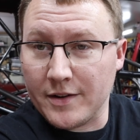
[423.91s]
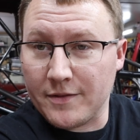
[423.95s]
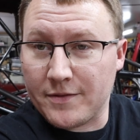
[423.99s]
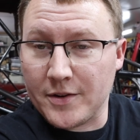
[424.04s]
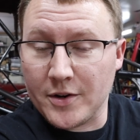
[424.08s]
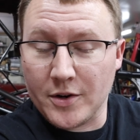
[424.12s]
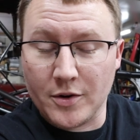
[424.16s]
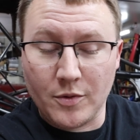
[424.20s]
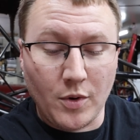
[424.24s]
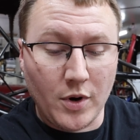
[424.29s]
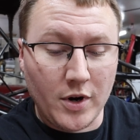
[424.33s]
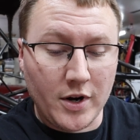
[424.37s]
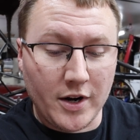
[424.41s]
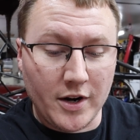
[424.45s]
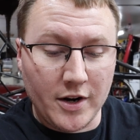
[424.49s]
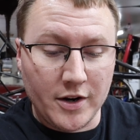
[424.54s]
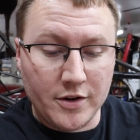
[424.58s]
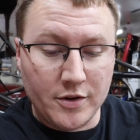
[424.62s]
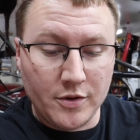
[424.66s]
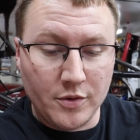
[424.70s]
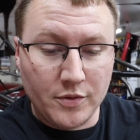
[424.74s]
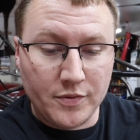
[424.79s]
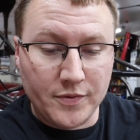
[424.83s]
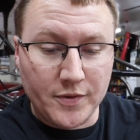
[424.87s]
if you're working on
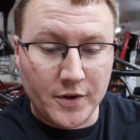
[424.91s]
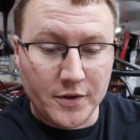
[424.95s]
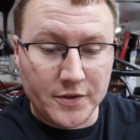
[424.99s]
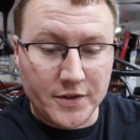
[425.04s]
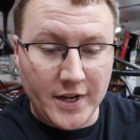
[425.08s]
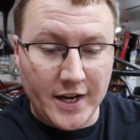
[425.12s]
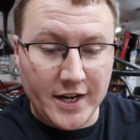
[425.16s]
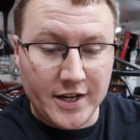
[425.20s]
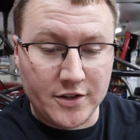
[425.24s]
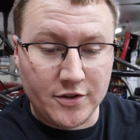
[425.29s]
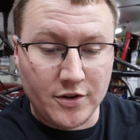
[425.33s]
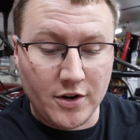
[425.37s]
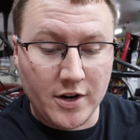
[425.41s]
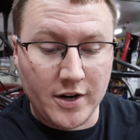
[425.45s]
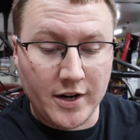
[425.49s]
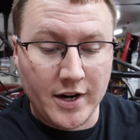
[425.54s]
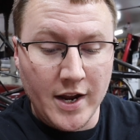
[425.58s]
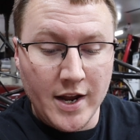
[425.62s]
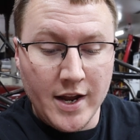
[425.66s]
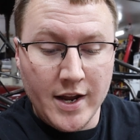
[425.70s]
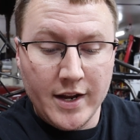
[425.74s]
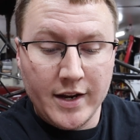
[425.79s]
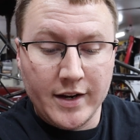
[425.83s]
a dual fuel tank truck,